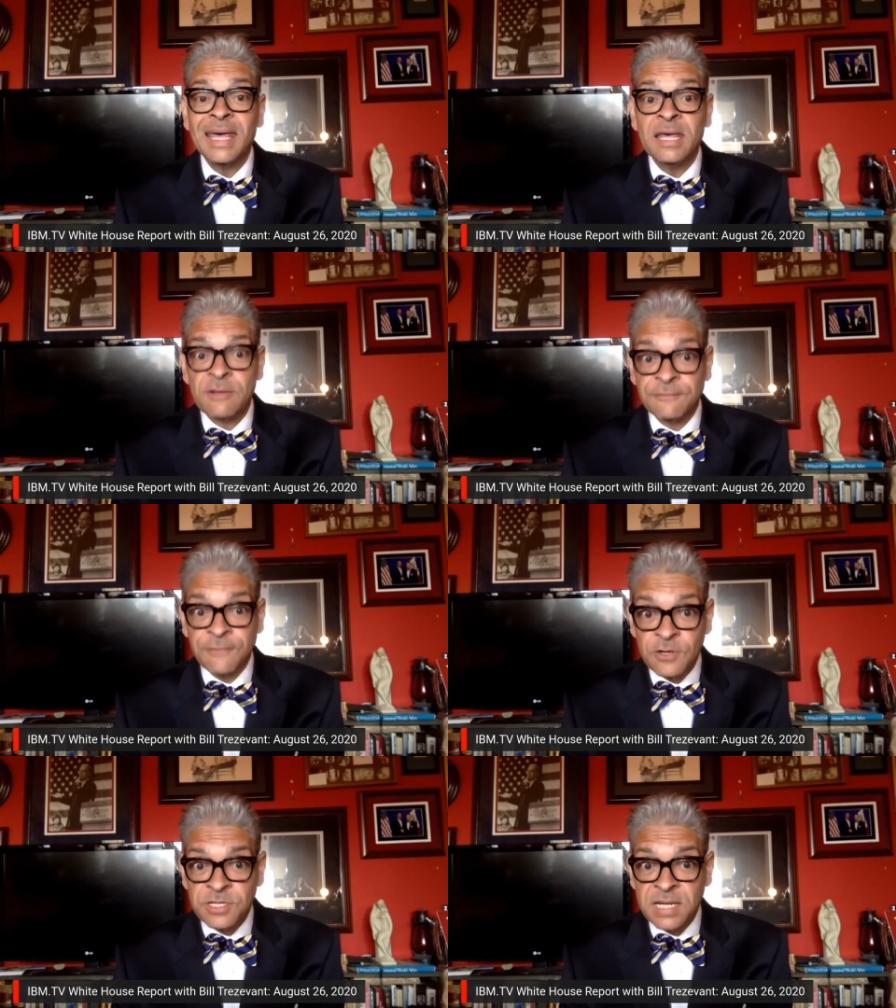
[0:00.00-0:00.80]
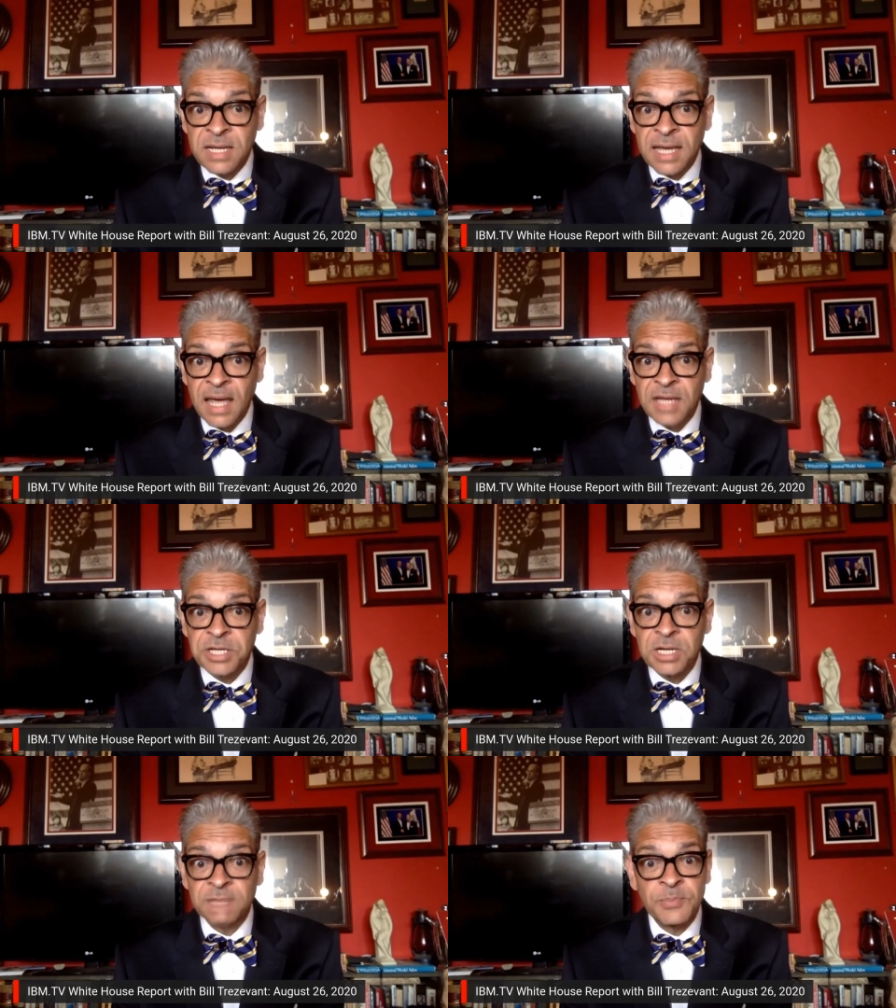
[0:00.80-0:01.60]
in the first
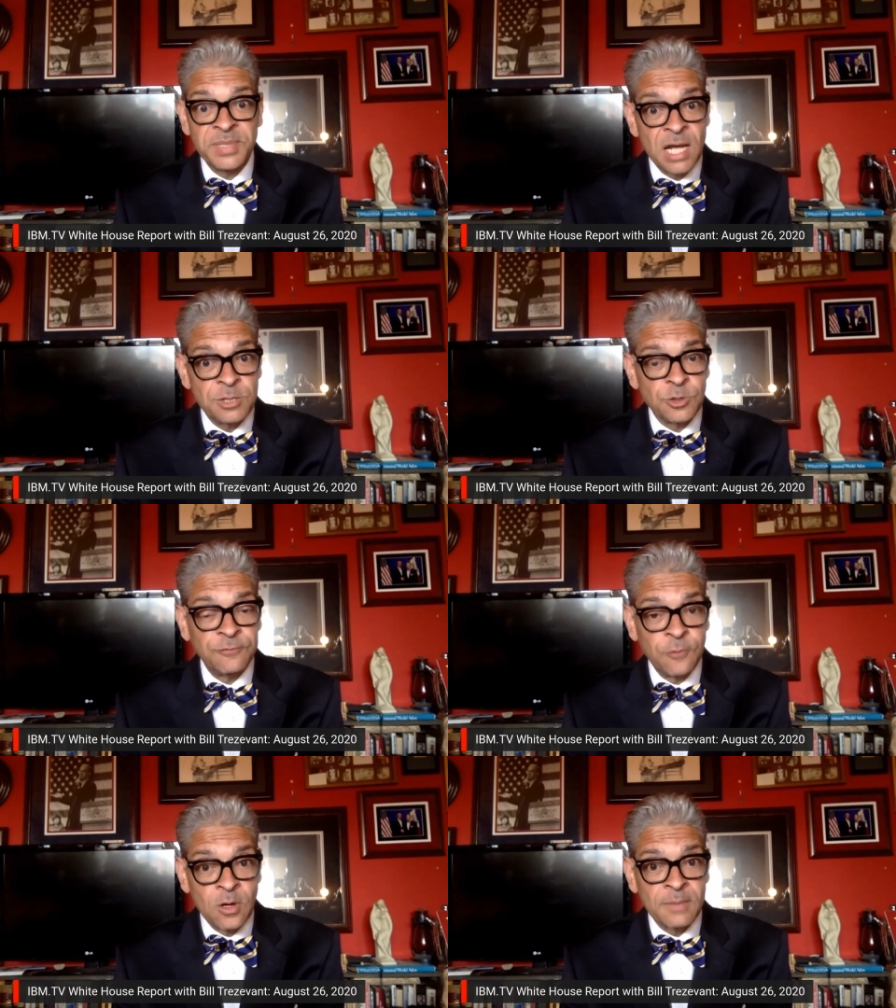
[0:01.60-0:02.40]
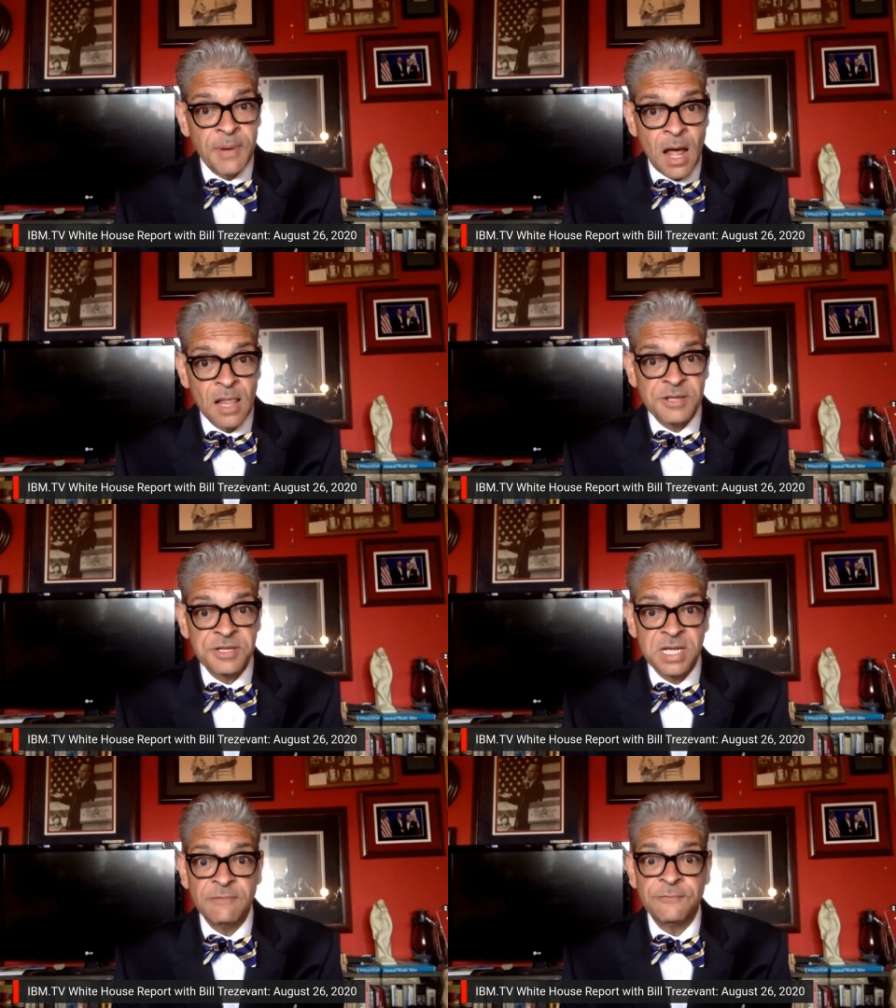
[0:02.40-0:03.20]
indication of a potential foreign
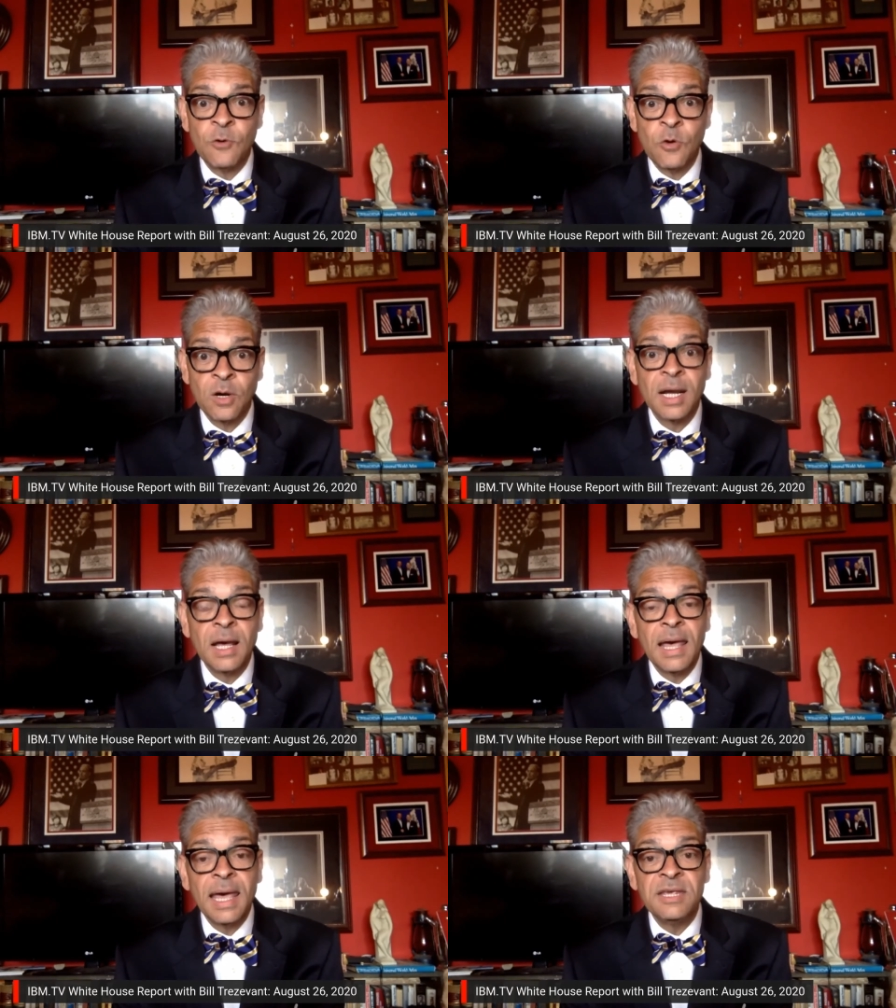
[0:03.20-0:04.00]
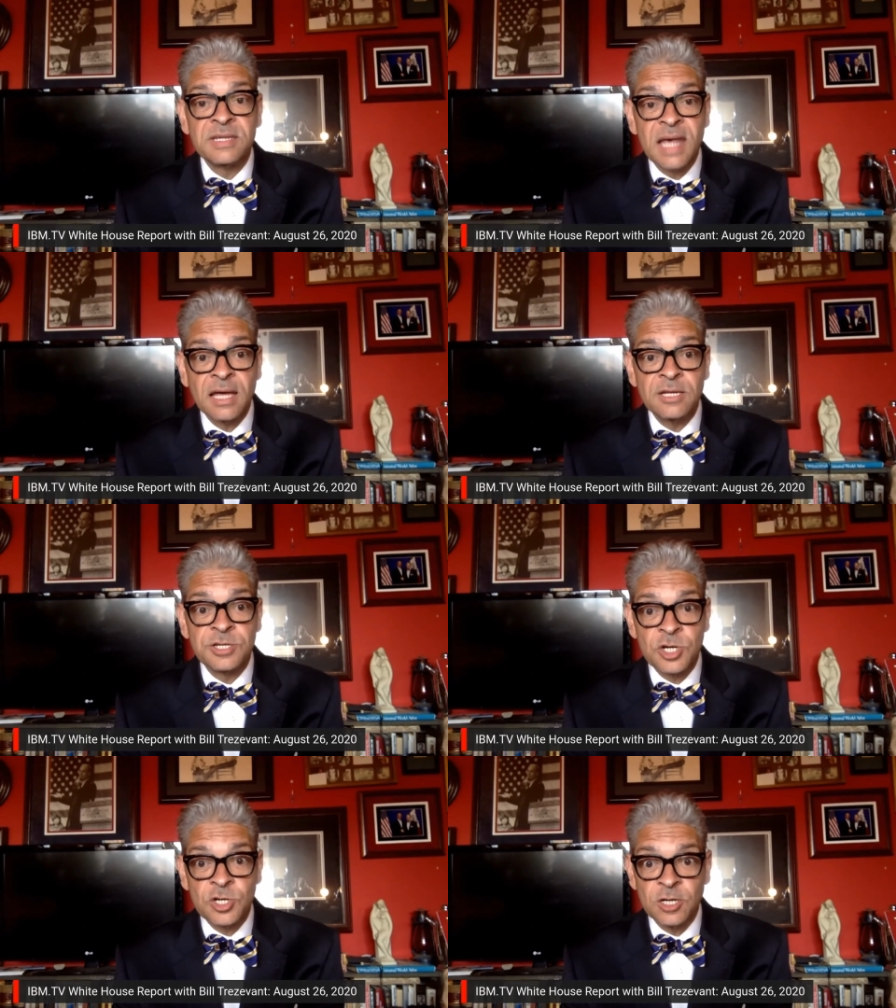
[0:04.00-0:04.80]
policy for a second
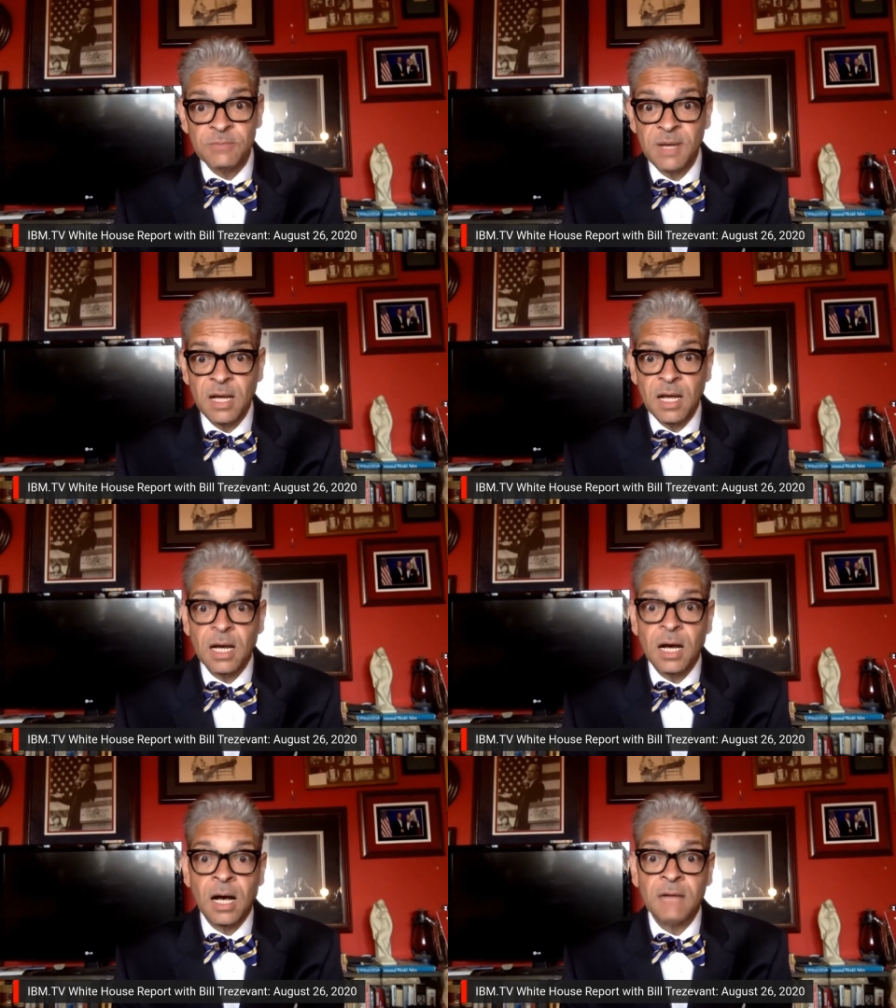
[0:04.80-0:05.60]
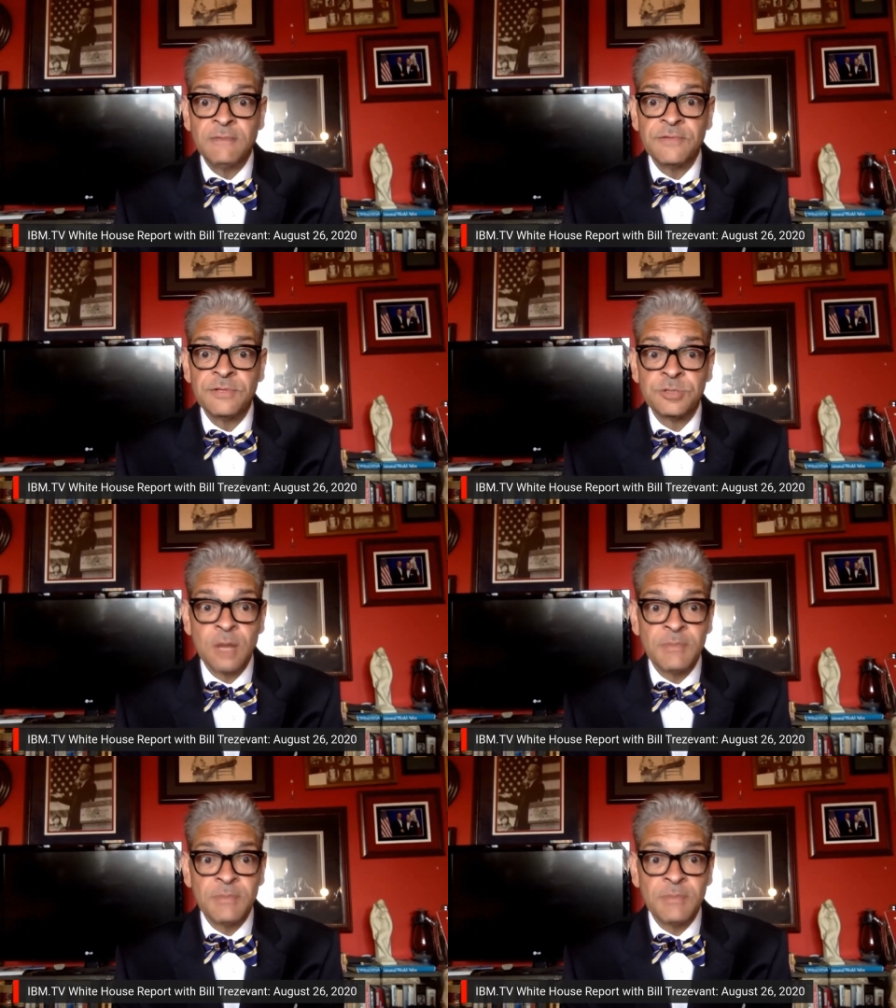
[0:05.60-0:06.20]
term of the Trump